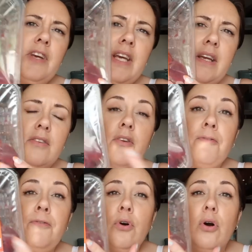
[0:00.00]
these
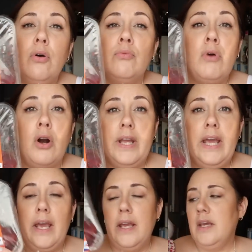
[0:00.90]
for
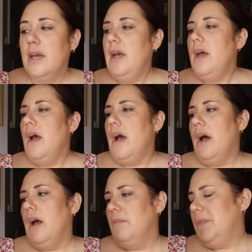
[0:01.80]
Rocky.
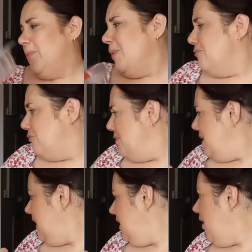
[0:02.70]
Um, it's been
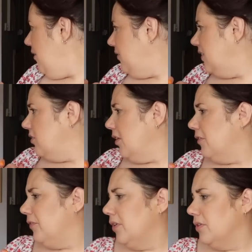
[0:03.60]
really off his
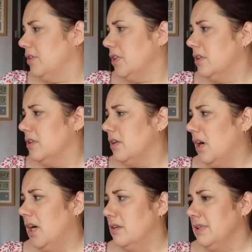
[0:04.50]
dog food
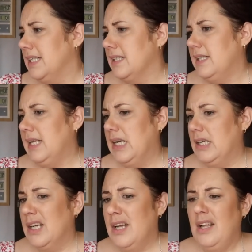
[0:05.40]
uh,
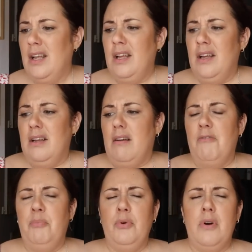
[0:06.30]
recently.
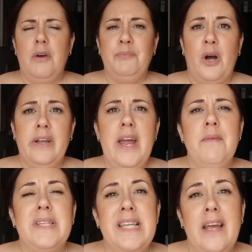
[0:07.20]
I bought, I, get
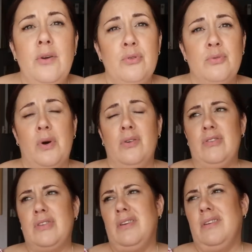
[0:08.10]
getting the Tails
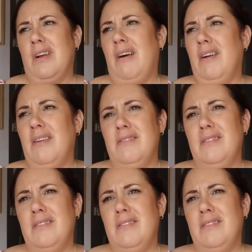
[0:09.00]
ones and, I, uh,